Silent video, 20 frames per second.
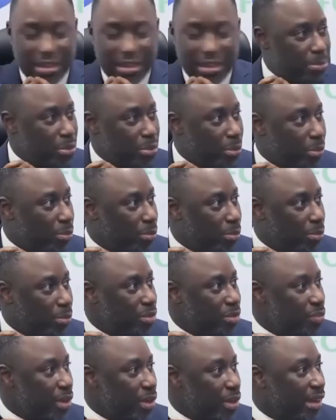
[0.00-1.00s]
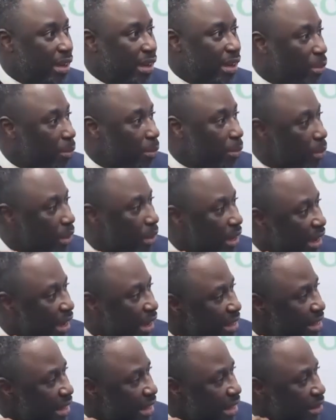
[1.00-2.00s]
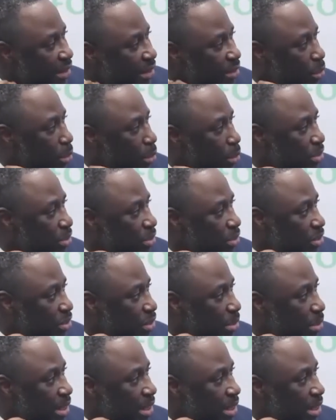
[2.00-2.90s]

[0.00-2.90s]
So once we, okay, I think another group is just coming.